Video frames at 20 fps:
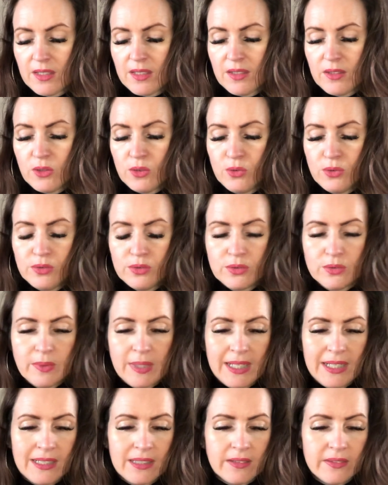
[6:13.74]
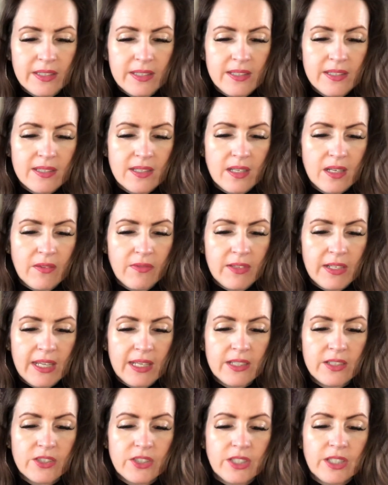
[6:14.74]
Oh, wow, this is a lovely
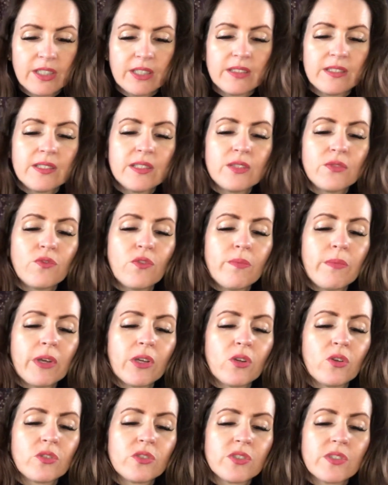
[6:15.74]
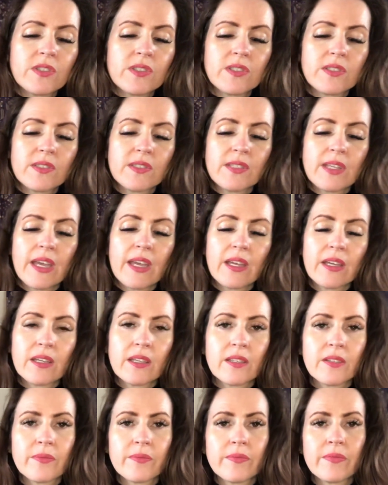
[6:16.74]
energy. This is from my consciousness
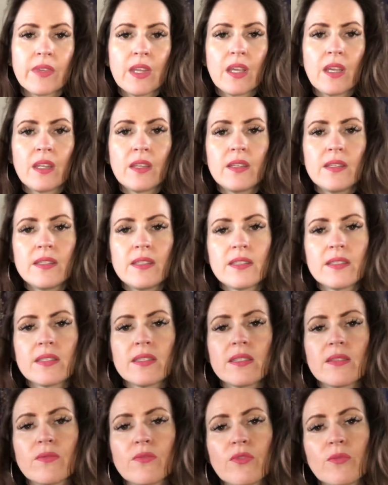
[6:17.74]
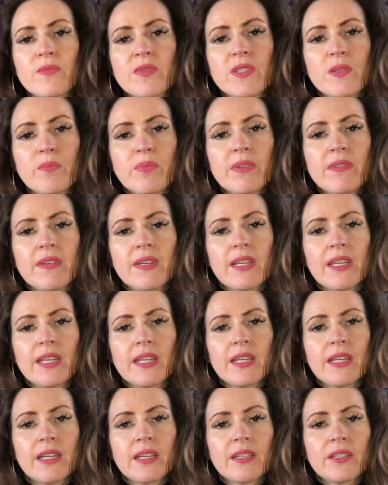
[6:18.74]
deck. This is from spirit
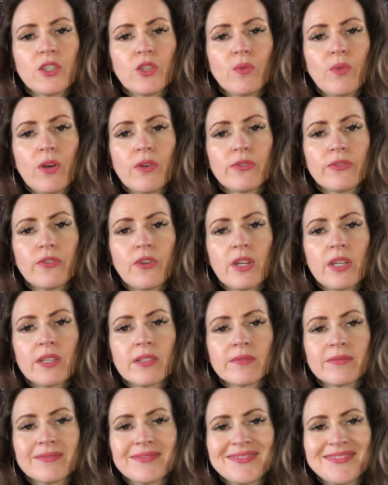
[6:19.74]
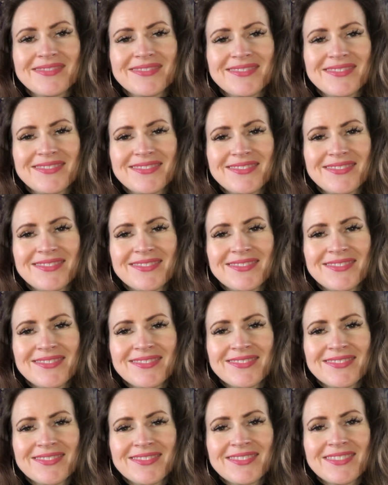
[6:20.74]
here. You are free.
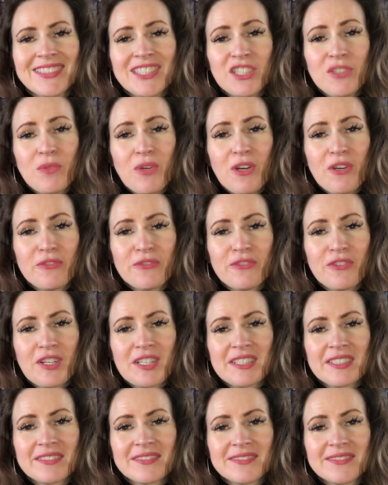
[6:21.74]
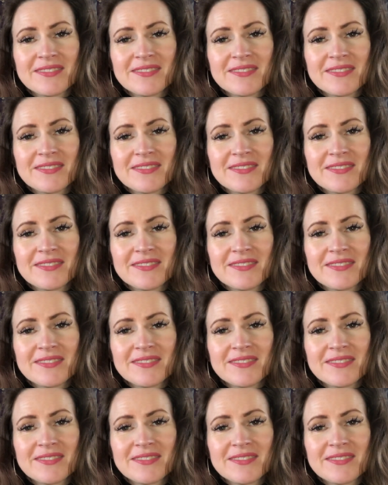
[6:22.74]
You are free.